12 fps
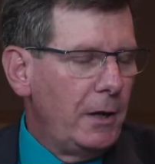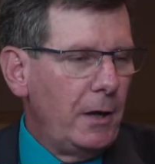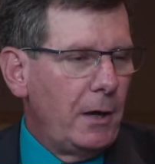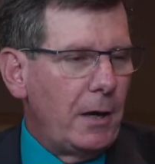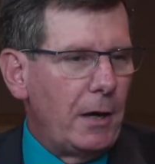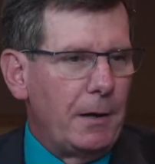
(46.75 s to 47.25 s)

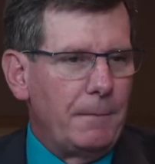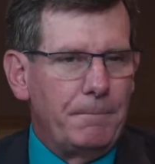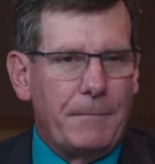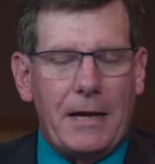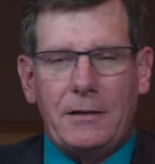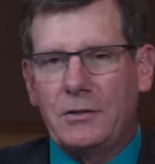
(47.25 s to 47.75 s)

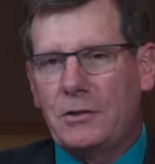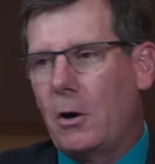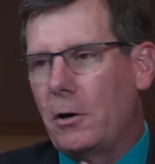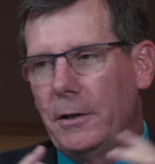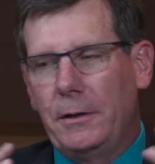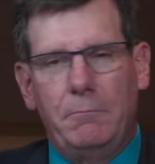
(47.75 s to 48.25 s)
That
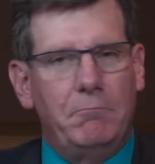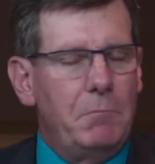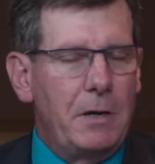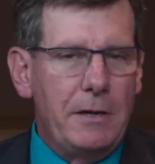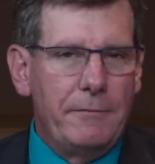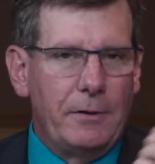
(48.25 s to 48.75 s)
started
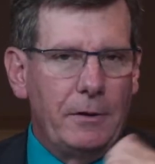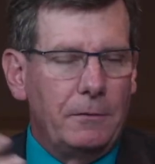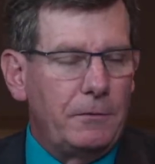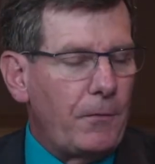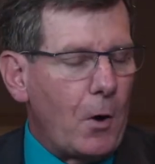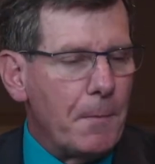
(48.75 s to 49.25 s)
even
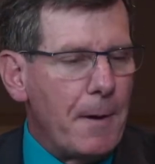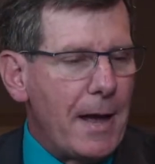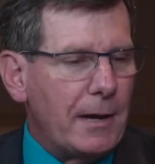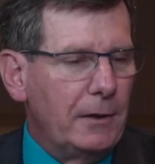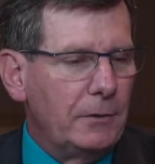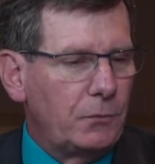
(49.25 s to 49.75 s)
as far
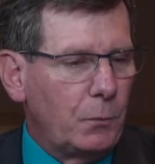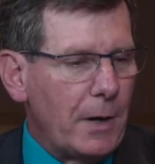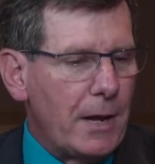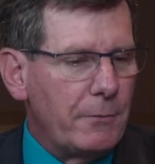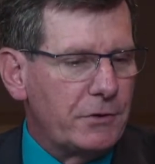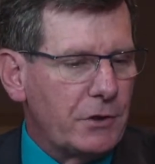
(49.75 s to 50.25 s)
back as when
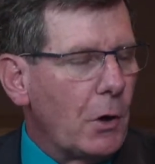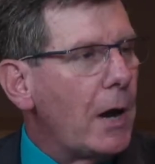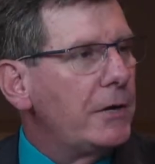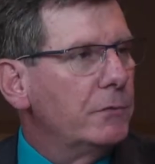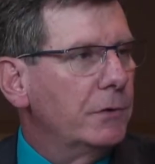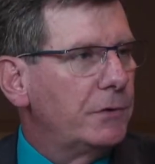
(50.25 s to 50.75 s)
I was a
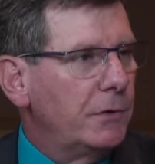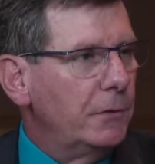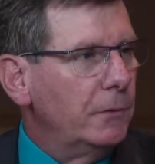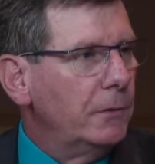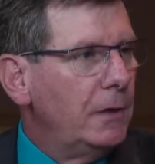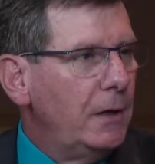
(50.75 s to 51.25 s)
graduate
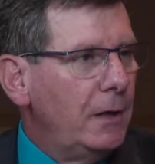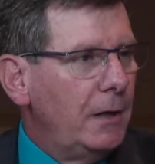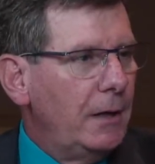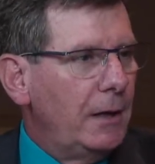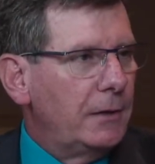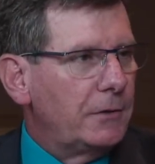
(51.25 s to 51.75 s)
student.
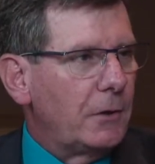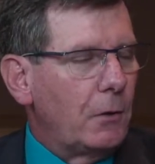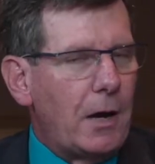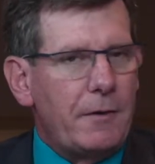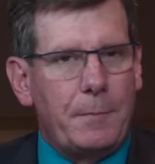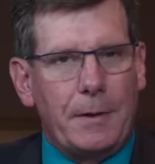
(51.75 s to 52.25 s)
And so
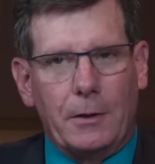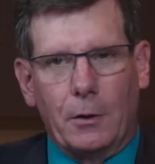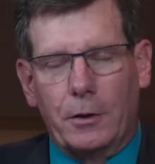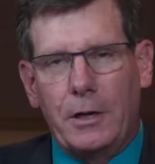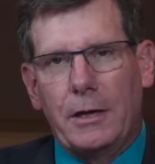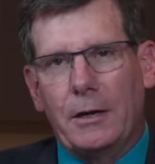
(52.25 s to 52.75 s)
I've been
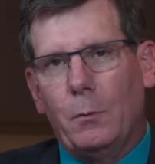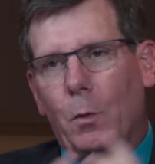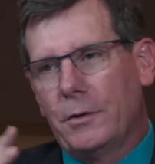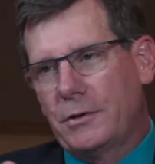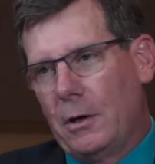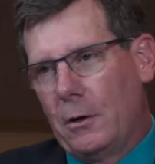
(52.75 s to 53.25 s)
looking at
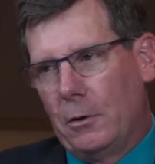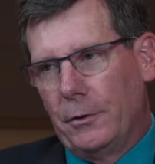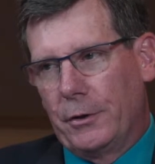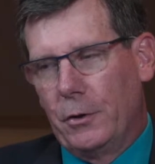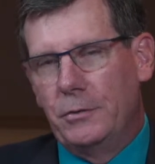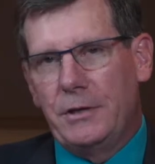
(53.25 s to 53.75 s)
what's called
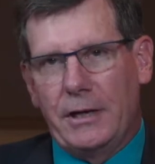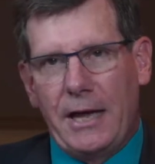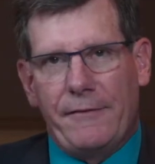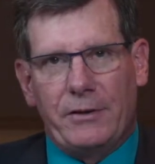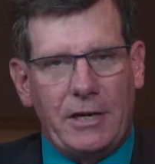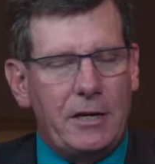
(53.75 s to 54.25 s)
acoustic
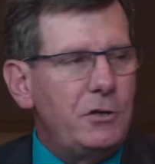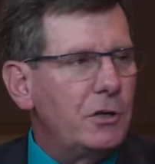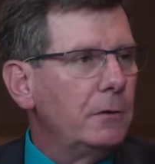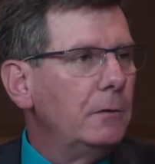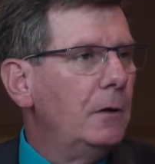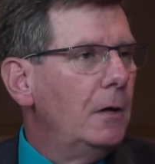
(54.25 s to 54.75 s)

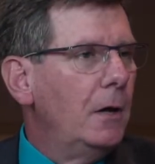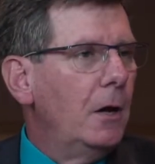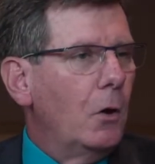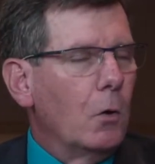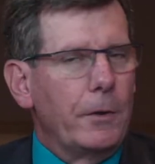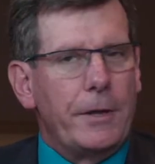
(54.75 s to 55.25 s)
cavitation,
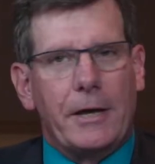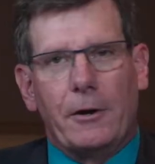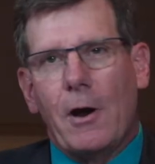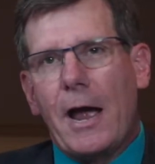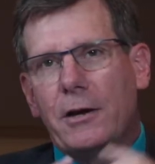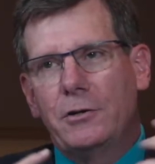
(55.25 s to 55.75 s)
or the
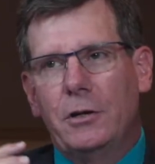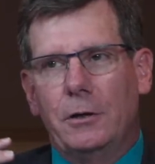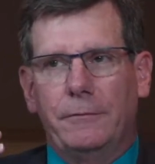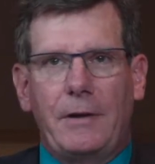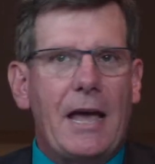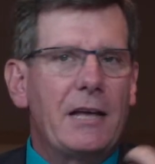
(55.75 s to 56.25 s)
interaction
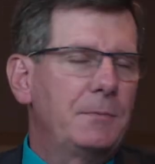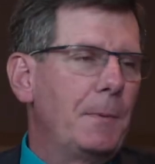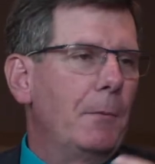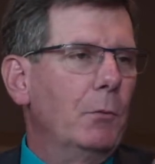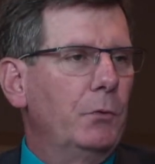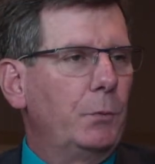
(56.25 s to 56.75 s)
of gas
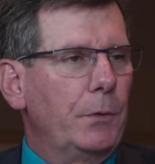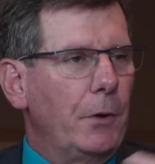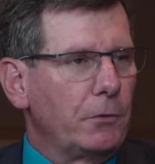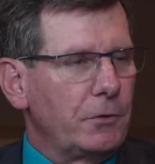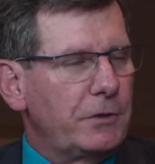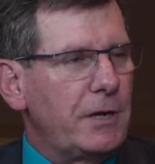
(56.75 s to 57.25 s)
bubbles with
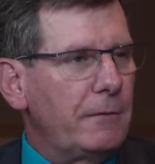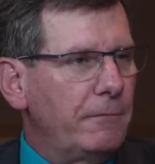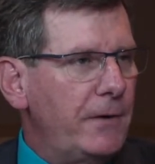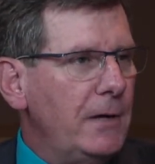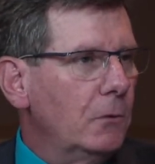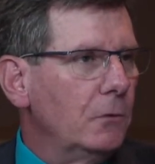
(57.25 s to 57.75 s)
ultrasound
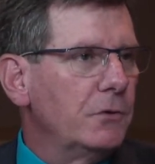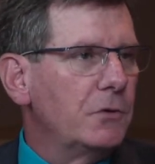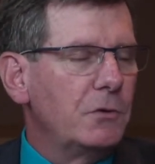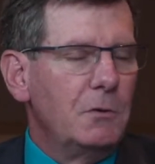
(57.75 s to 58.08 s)
fields,